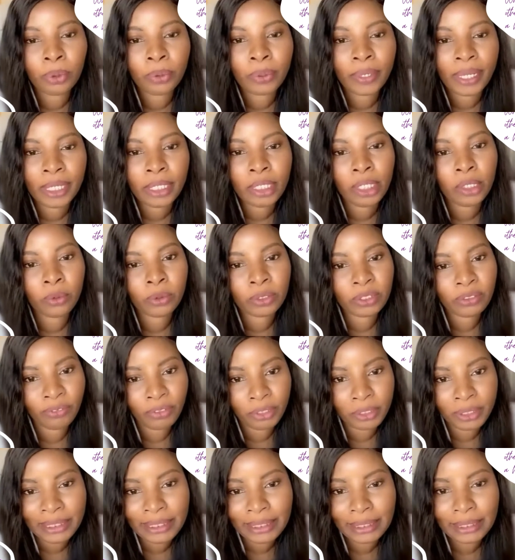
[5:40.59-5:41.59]
and he was
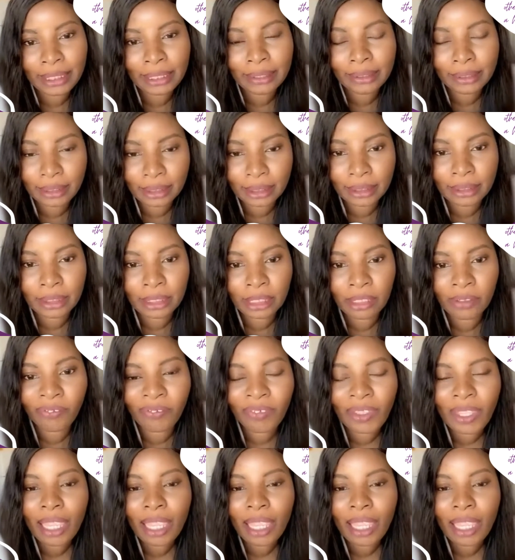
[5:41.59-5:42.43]
very sensitive,